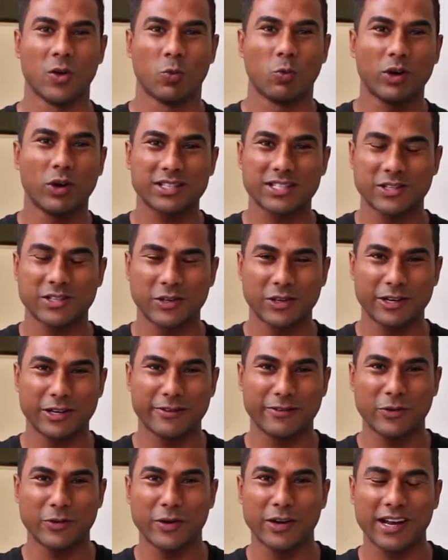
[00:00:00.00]
What's going on,
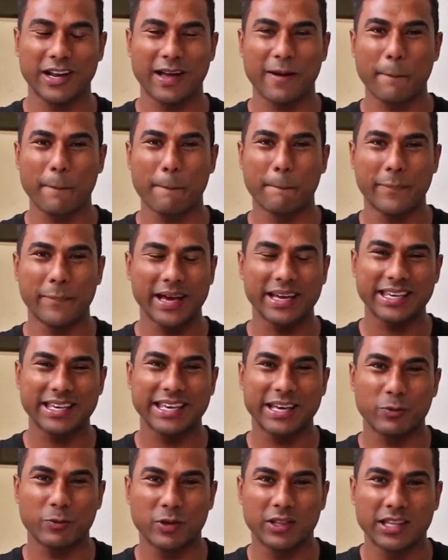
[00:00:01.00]
everyone? I'm back
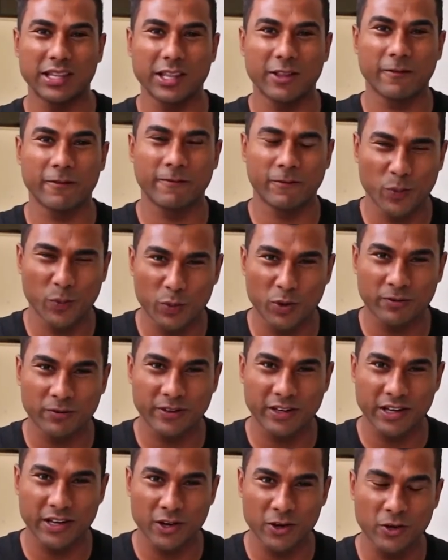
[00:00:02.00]
here with another football
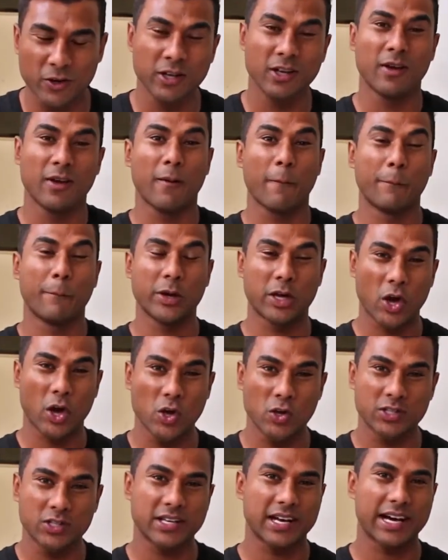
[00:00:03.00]
video
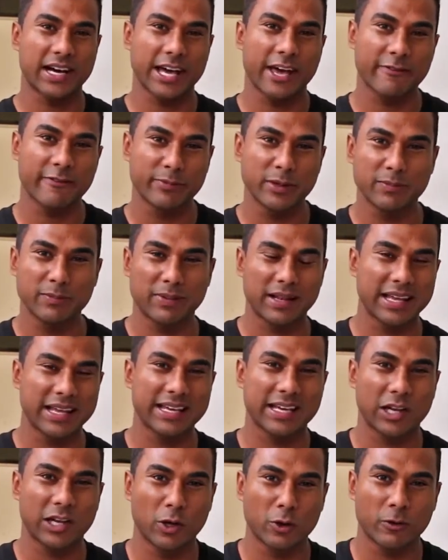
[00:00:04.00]
because I have been
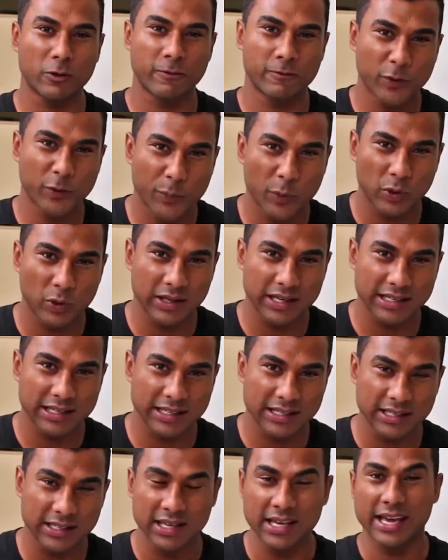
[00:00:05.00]
playing a lot of football
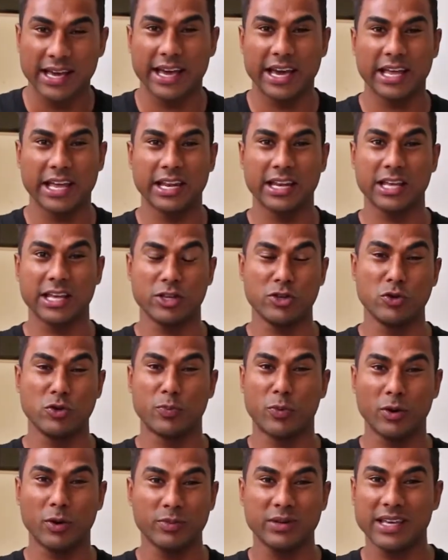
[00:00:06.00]
lately, and you
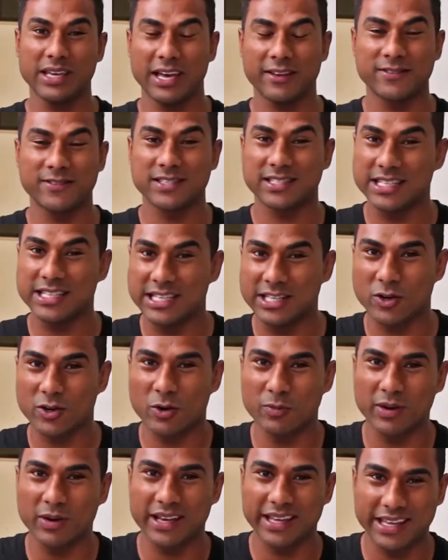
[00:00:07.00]
probably have seen
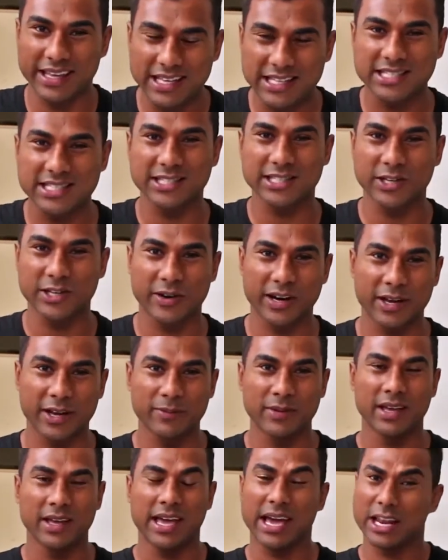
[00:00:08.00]
on my Instagram,
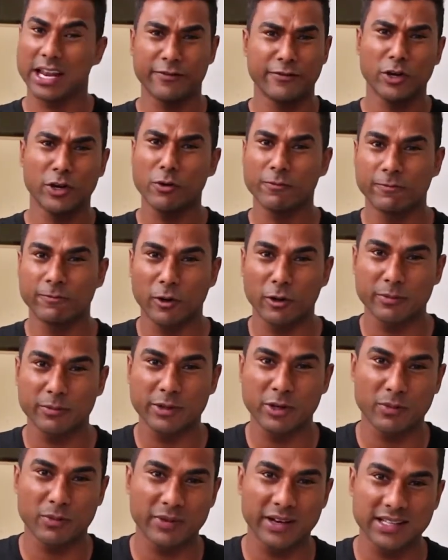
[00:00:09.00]
and if you don't follow
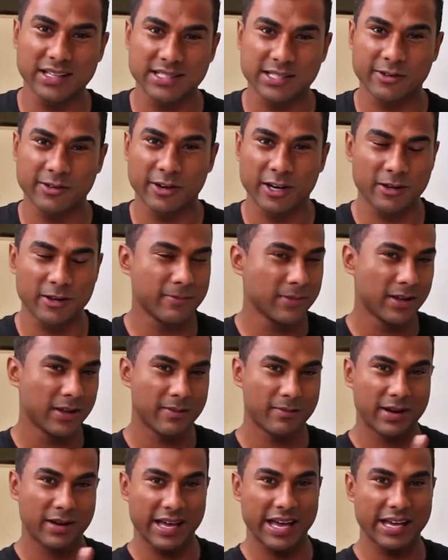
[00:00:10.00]
me on my Instagram,
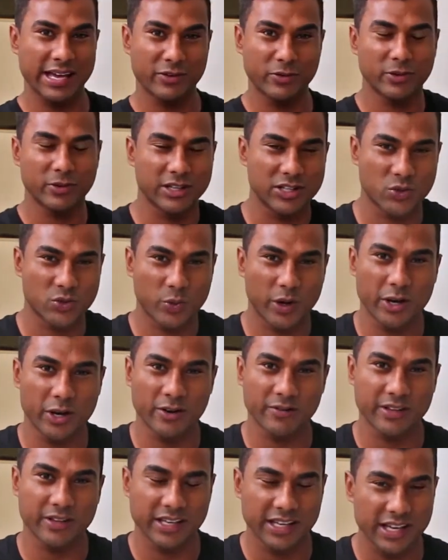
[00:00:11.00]
my handle is right
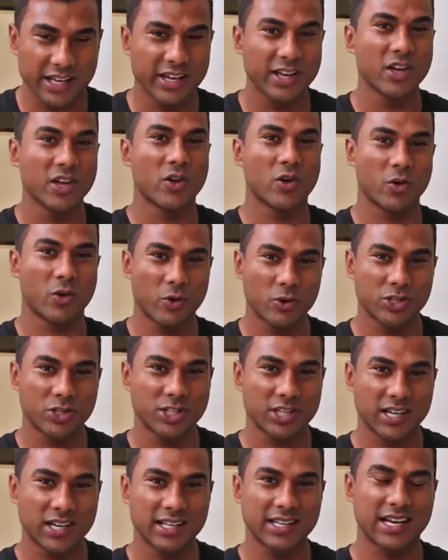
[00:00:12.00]
over here,
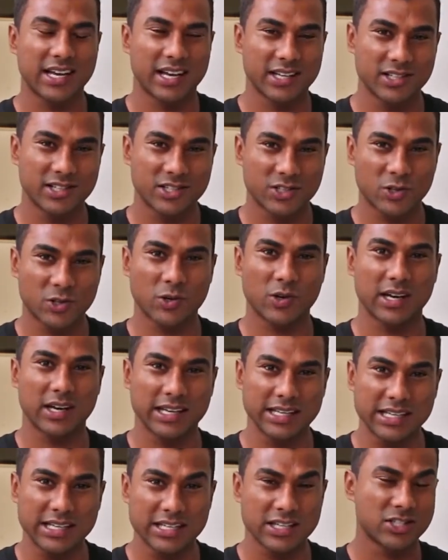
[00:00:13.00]

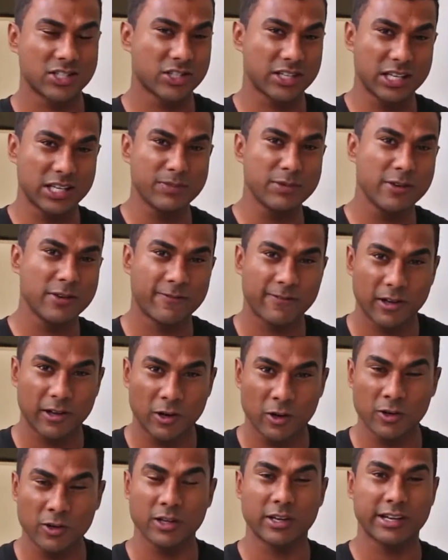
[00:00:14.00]
Irshad_Elite. So give me a
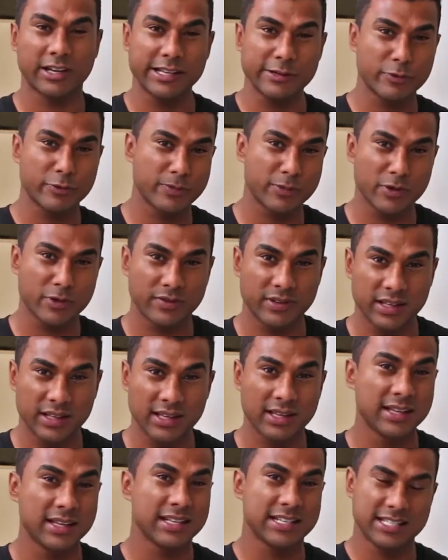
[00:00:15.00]
follow, connect with me over
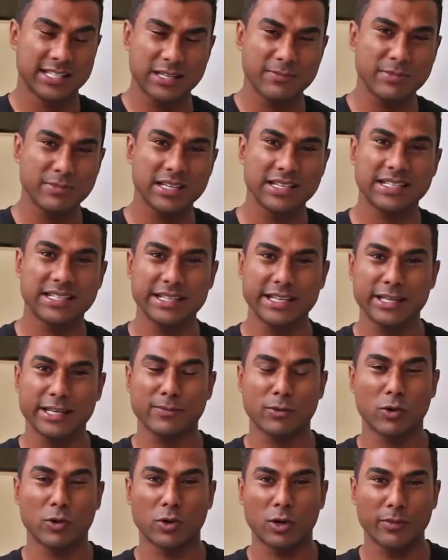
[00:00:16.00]
there, send me a DM
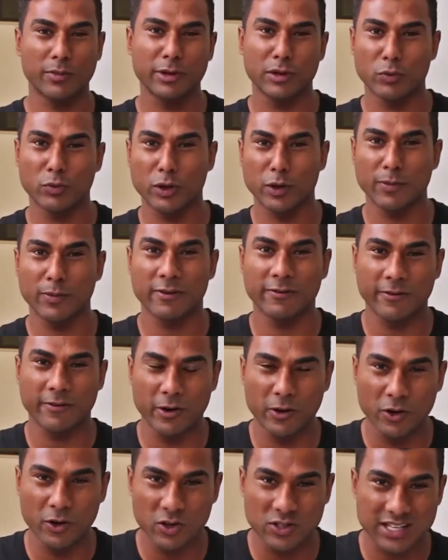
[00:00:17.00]
or comment on one of my
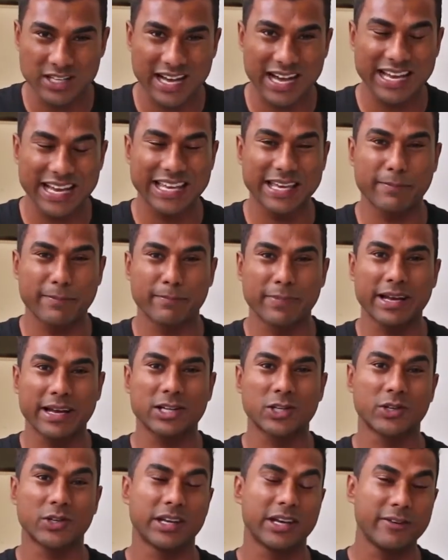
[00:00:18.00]
photos. I get back
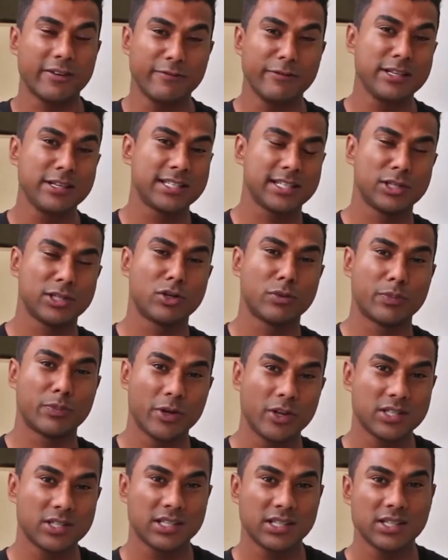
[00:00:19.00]
to every single
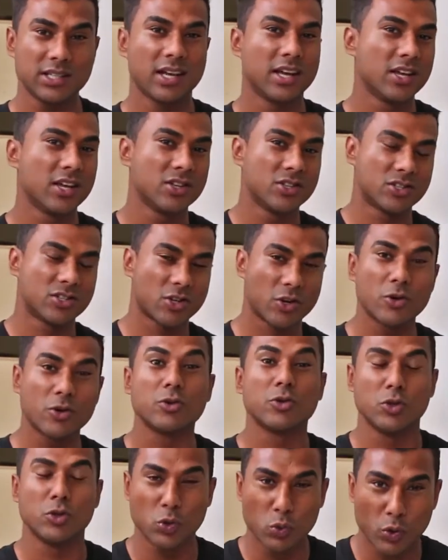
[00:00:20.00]
person so
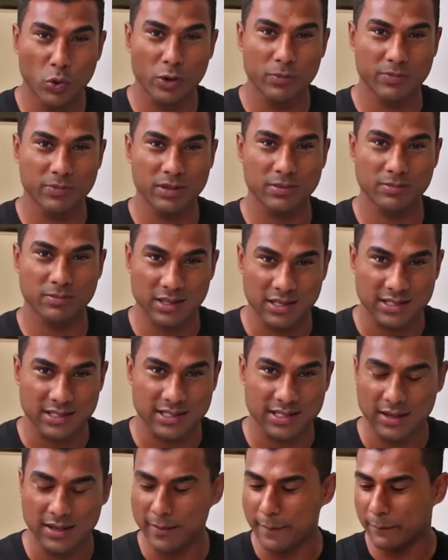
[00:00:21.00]
you won't be
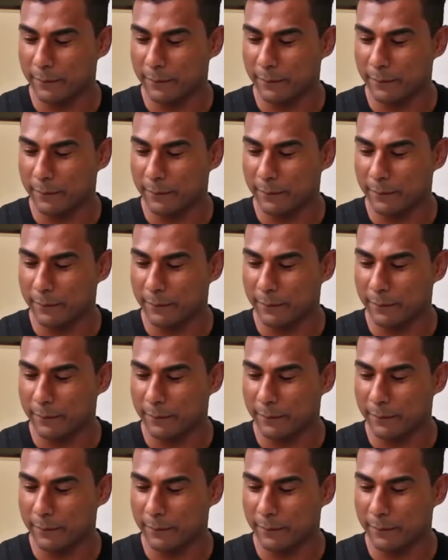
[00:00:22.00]
missed.